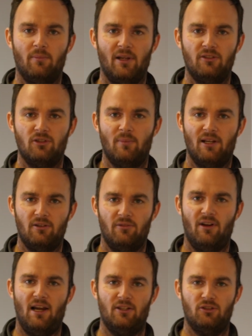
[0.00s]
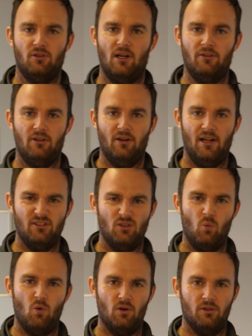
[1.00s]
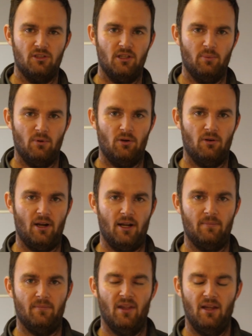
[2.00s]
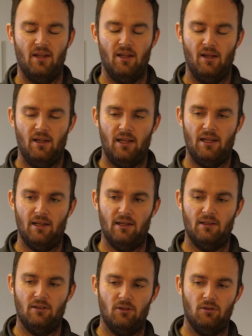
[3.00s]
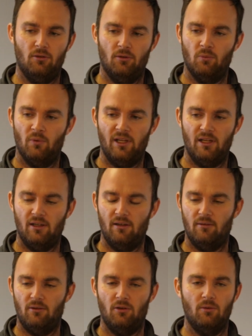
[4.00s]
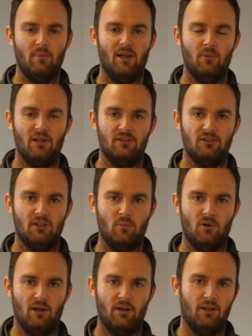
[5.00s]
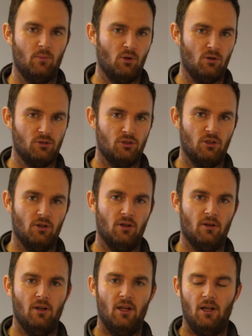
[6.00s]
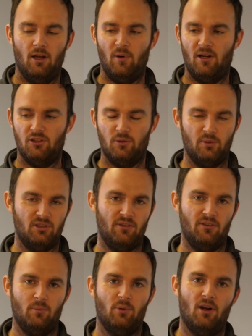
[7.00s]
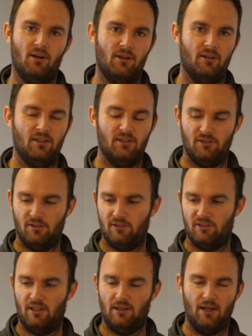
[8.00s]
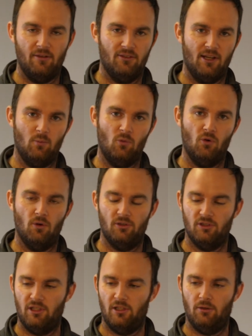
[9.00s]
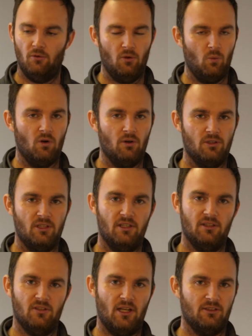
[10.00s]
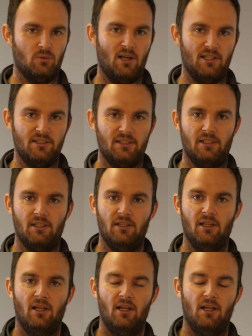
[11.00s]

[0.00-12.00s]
major manufacturer out there has a warranty program. And you may read somewhere in a brochure about a specific product and it's going to say lifetime warranty or the warranty is XYZ.